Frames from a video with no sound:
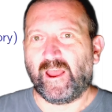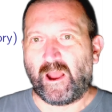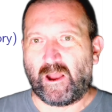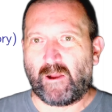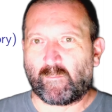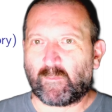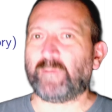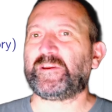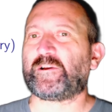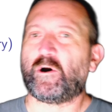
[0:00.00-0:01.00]
will
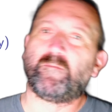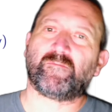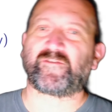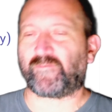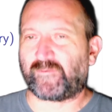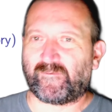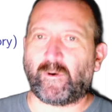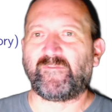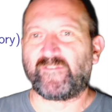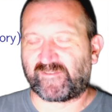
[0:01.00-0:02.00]
become sort of
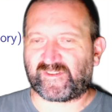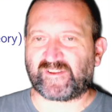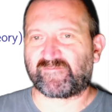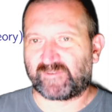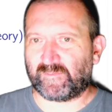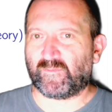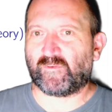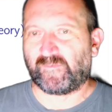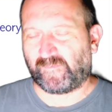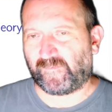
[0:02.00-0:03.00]
obvious as we
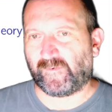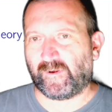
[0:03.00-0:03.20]
move